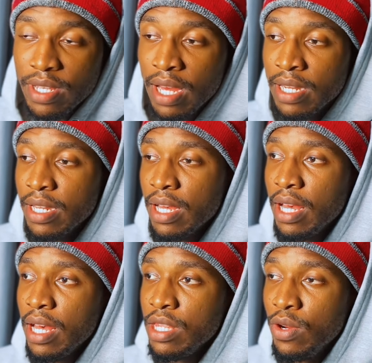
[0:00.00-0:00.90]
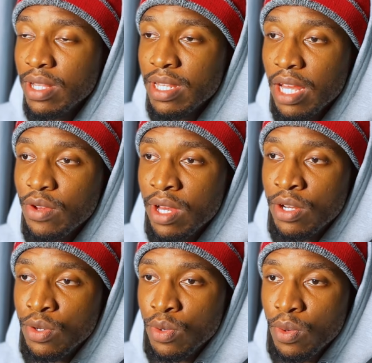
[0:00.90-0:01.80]
And the only thing that you can
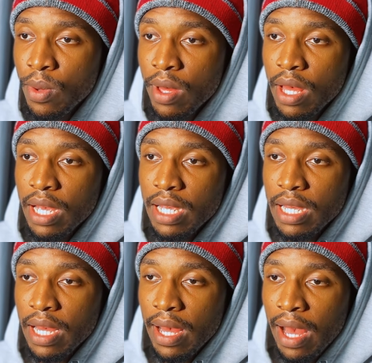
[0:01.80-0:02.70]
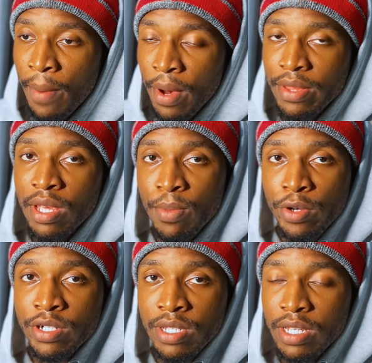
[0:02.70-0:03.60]
do about the
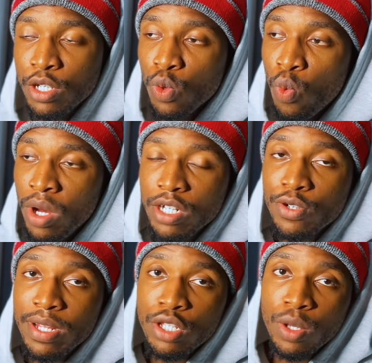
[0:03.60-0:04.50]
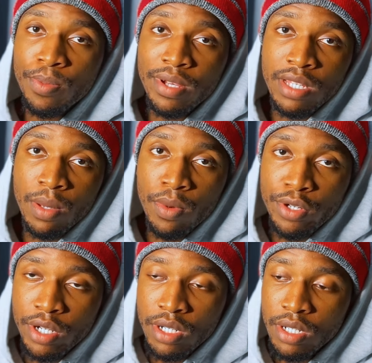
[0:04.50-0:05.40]
emotions is, one, try to suppress the
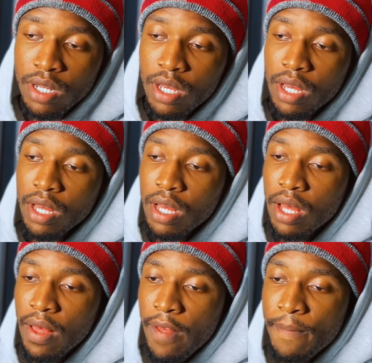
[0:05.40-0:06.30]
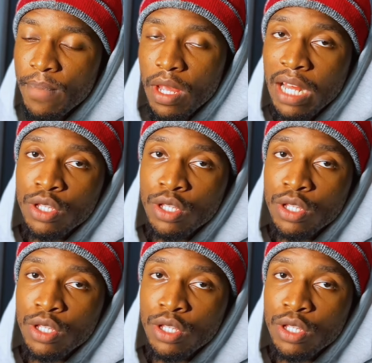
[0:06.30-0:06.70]
emotion, and